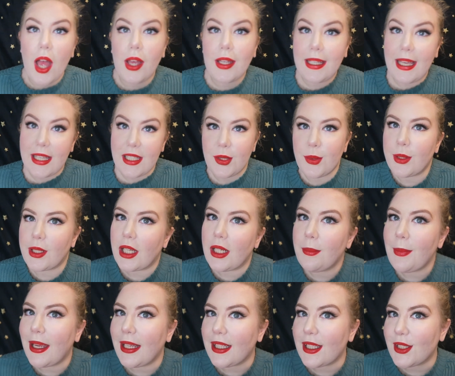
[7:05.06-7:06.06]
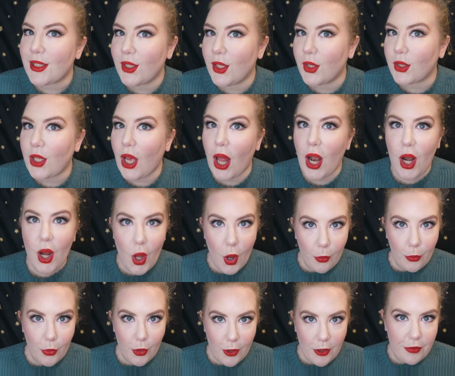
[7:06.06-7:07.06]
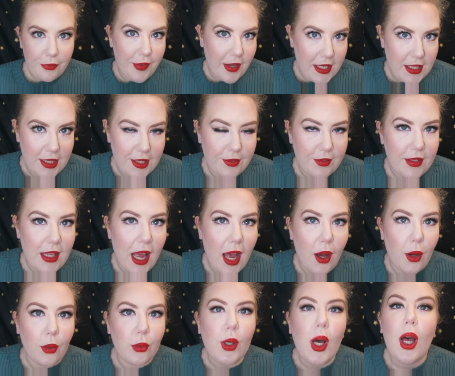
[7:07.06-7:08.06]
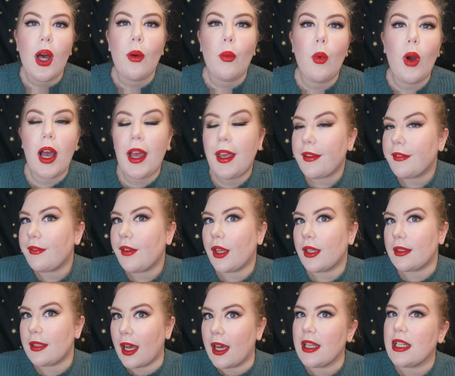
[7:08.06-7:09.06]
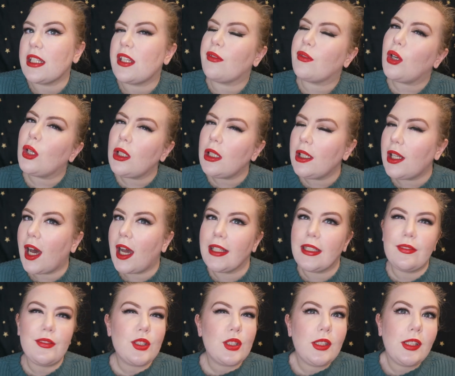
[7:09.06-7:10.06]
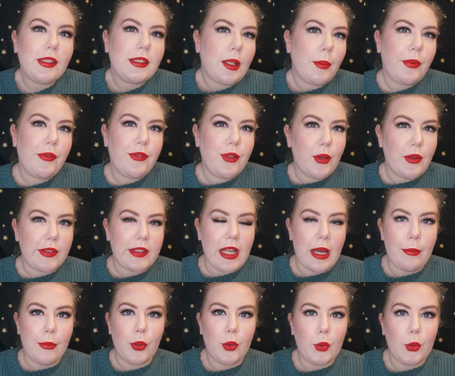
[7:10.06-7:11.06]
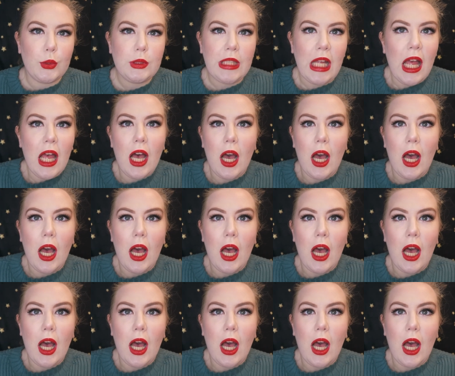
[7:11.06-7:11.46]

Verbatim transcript: Okay, so we're gonna make this look a lot more festive now. What I've done is I've gone online, I've just looked up a few examples.